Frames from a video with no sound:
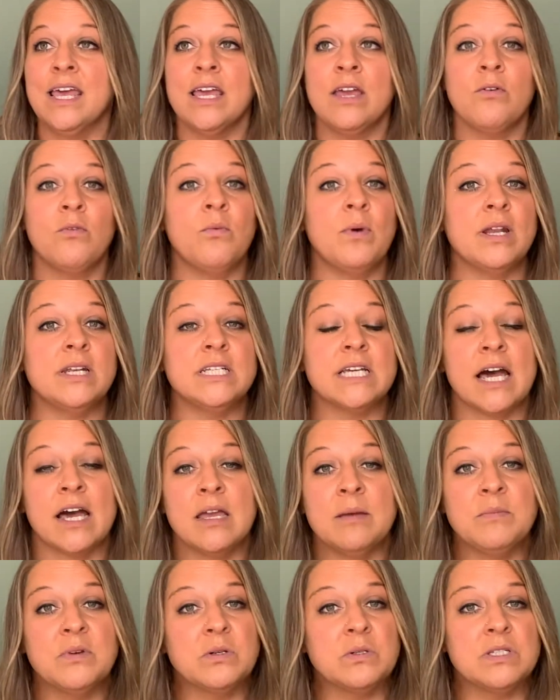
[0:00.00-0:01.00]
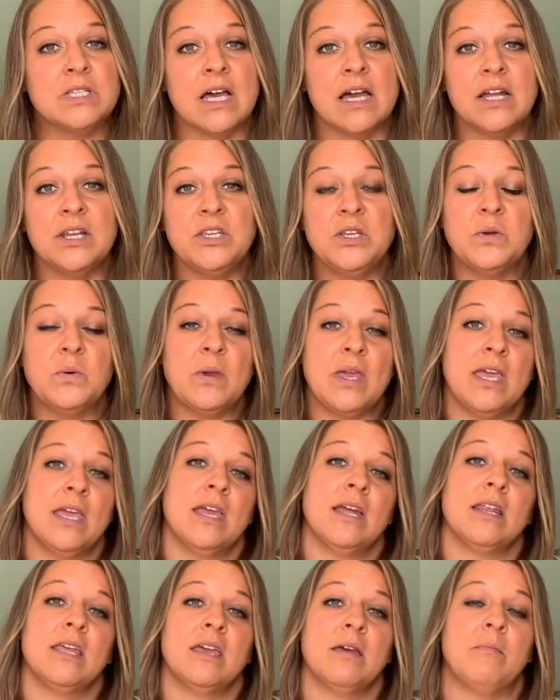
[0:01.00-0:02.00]
when time goes on, you
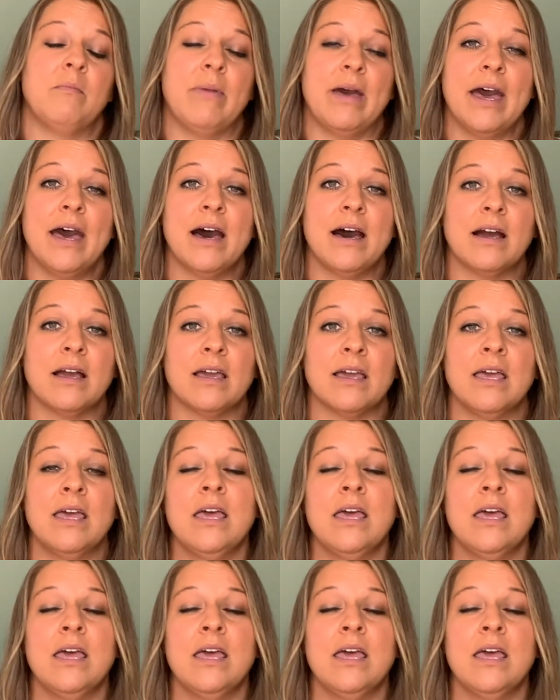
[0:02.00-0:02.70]
can't get back.